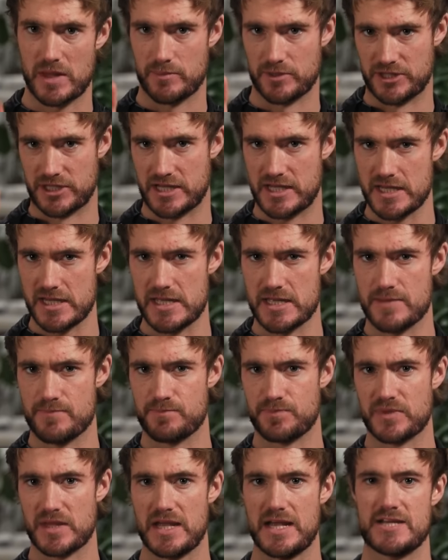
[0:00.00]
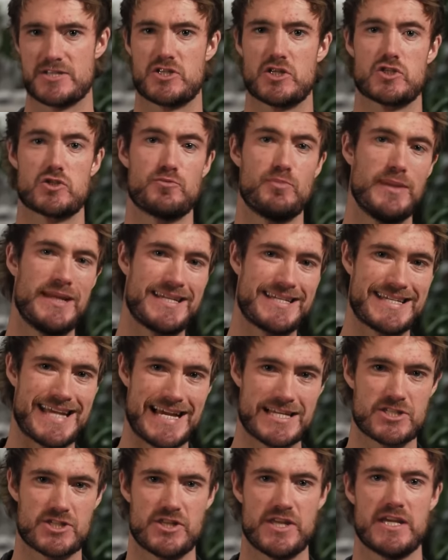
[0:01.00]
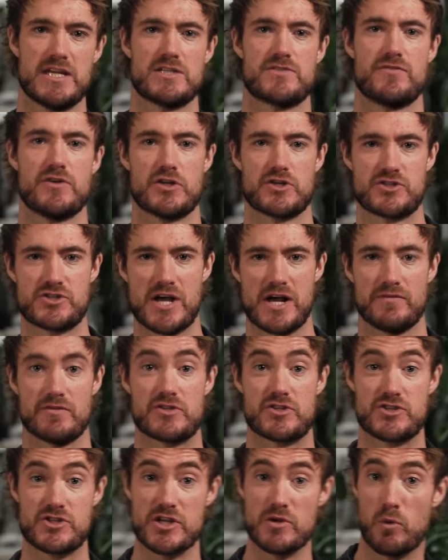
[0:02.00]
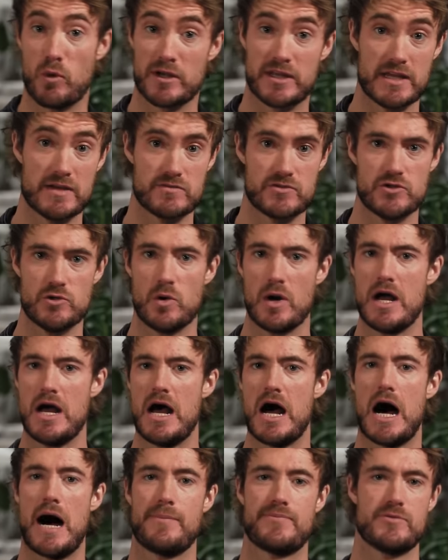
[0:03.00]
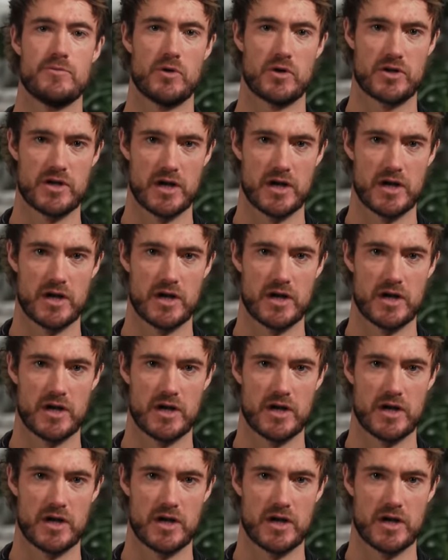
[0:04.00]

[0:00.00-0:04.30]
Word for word: But the key is to split test things for yourself and see what gives you optimal